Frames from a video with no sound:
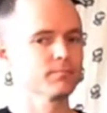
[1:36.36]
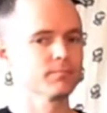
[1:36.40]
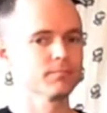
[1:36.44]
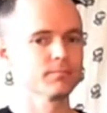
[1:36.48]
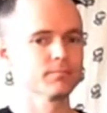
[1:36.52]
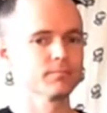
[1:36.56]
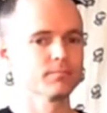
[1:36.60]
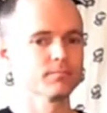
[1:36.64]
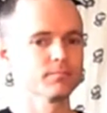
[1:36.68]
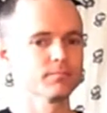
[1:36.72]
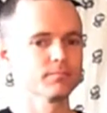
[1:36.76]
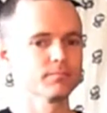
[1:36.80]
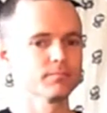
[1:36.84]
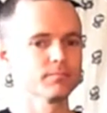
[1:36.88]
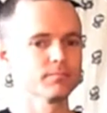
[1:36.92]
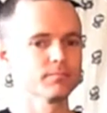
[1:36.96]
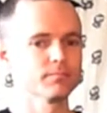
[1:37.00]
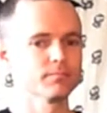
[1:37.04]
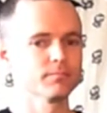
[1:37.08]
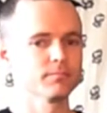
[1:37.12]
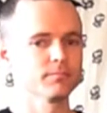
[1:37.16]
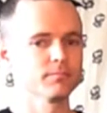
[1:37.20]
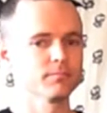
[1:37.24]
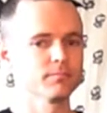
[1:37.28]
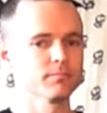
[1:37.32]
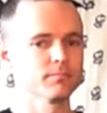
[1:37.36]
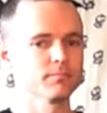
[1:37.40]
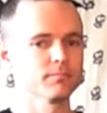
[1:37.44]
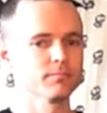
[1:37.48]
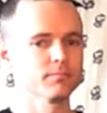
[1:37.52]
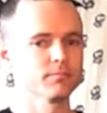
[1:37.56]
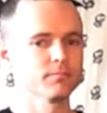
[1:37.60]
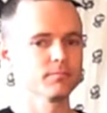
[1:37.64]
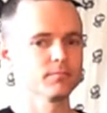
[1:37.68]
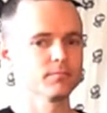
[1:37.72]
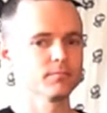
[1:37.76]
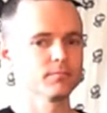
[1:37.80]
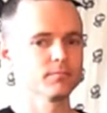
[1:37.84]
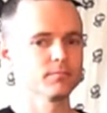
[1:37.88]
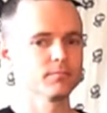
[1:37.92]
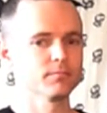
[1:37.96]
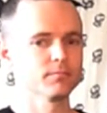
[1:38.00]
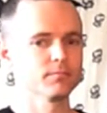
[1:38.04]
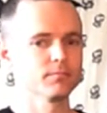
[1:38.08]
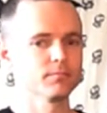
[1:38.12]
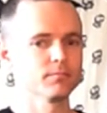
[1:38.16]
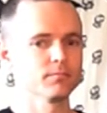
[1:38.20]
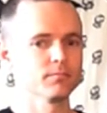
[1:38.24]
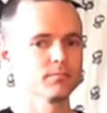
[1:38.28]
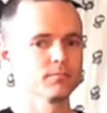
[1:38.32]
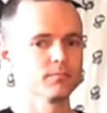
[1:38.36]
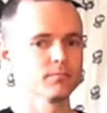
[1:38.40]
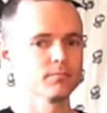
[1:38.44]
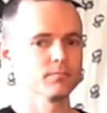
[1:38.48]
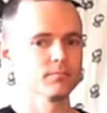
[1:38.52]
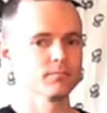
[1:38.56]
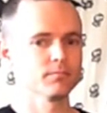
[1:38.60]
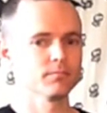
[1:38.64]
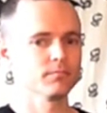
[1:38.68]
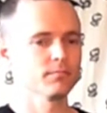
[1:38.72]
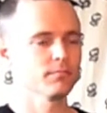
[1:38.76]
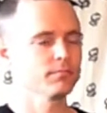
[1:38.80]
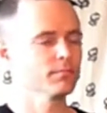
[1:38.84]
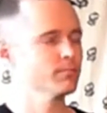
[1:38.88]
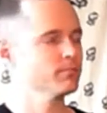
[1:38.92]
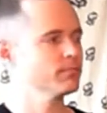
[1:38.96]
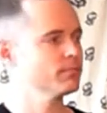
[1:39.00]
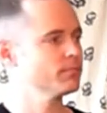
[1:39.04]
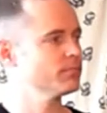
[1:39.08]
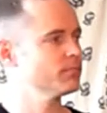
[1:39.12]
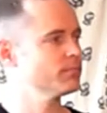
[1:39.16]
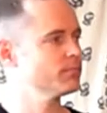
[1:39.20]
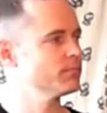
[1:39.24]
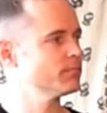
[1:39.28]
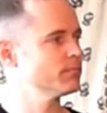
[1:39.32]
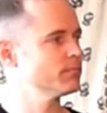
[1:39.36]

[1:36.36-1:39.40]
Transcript: (silent)